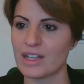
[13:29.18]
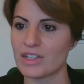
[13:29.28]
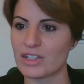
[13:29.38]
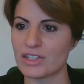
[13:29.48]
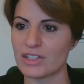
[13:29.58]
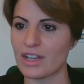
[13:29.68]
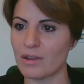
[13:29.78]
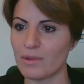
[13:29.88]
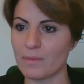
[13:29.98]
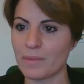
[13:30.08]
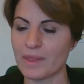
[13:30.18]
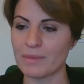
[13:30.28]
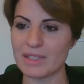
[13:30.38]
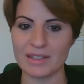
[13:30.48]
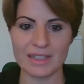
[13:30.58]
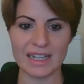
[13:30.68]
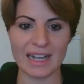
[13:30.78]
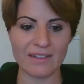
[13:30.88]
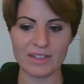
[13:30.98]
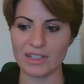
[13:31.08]
So I'm just going to
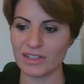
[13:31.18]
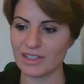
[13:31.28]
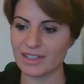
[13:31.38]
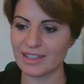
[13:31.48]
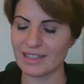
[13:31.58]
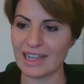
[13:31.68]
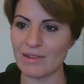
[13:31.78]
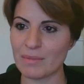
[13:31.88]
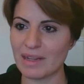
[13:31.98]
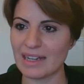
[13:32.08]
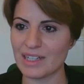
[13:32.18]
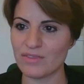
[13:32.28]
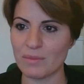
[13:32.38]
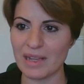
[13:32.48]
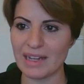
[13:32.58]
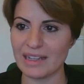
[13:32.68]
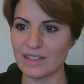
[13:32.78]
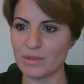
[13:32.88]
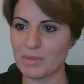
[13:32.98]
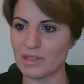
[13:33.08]
have a look now in my last remaining
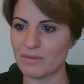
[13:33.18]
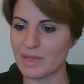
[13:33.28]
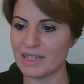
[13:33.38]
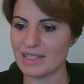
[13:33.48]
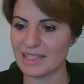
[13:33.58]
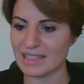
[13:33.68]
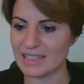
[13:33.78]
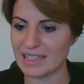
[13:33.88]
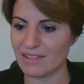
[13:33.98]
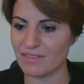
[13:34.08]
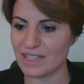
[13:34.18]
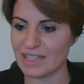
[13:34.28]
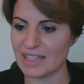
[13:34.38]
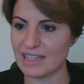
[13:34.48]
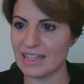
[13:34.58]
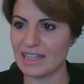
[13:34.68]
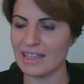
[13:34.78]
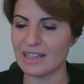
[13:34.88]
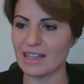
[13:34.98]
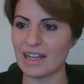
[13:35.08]
couple of minutes and see if there's any